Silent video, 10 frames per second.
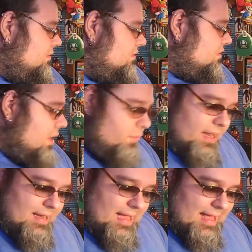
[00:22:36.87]
So I
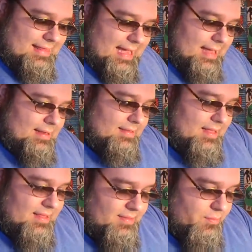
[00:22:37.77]
went and got that, and
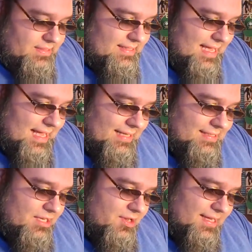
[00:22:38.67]
then there was this,
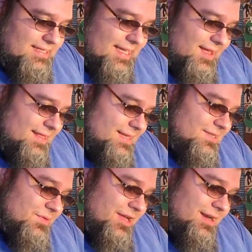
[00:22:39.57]
and you can tell
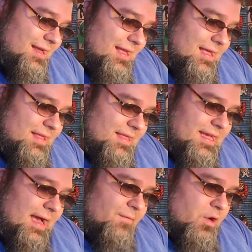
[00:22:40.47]
this one, the
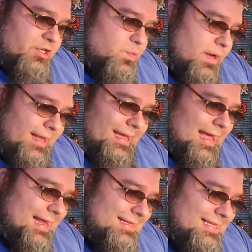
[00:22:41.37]
cover is really
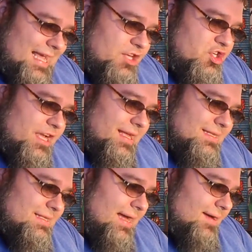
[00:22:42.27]
kind of dingy and
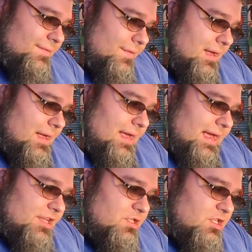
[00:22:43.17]
stuff.
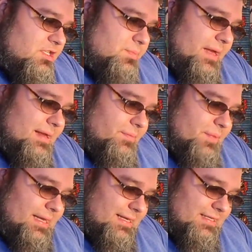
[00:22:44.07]
It's just
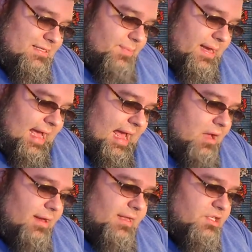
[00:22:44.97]
because it's been
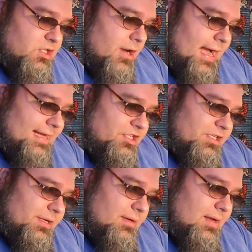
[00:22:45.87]
out and scratched
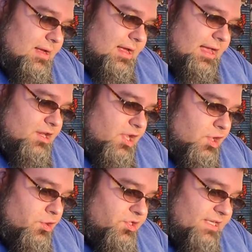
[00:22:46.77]
and
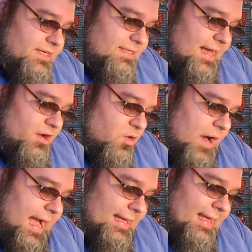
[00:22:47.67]
used, and it's got a
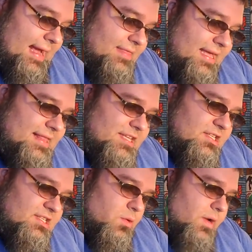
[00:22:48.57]
crack in it. I think this
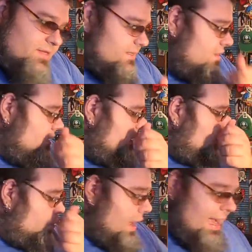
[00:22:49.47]
is the reason
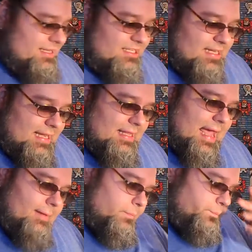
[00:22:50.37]
why I stuck that